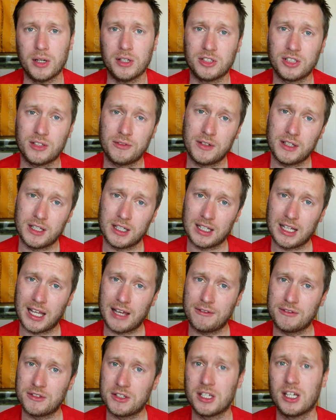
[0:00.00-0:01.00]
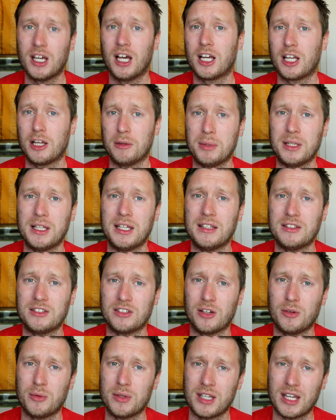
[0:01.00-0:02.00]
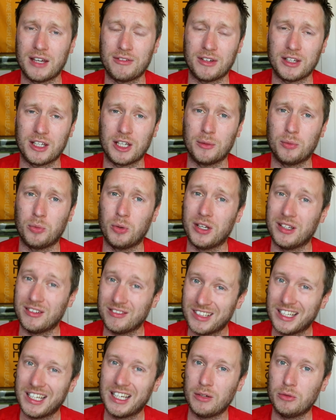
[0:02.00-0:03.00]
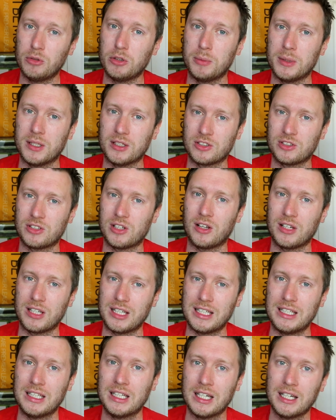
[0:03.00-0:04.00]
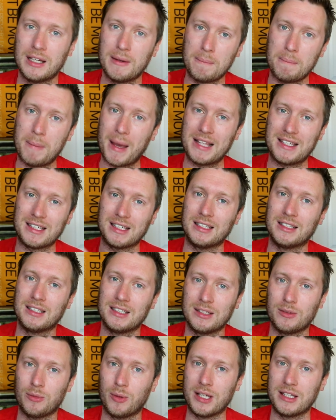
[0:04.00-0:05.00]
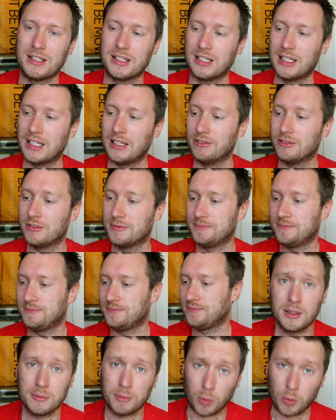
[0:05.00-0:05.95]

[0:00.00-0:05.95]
Whereas if he'd have left a couple of years ago with an FA Cup win, would have been a slightly better way to leave.